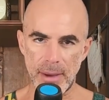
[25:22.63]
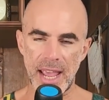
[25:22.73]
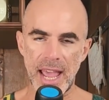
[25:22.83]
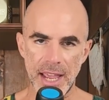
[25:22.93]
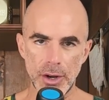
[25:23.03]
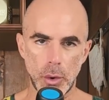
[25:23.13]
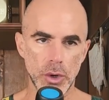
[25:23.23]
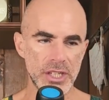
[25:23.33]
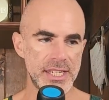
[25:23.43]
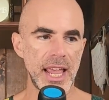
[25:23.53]
my head or
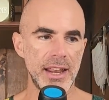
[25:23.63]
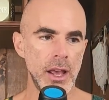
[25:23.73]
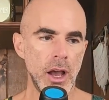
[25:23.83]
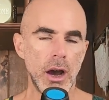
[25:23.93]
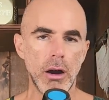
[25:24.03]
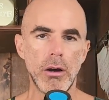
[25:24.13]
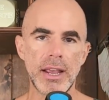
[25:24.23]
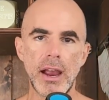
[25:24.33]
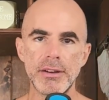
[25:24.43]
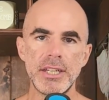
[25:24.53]
said, oh, I
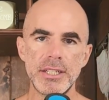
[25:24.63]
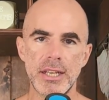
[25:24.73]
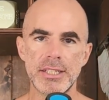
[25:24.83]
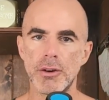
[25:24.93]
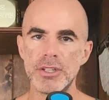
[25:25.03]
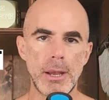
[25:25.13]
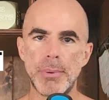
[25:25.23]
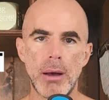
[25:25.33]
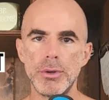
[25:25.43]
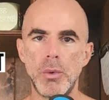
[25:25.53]
guarantee he's on steroids. That probably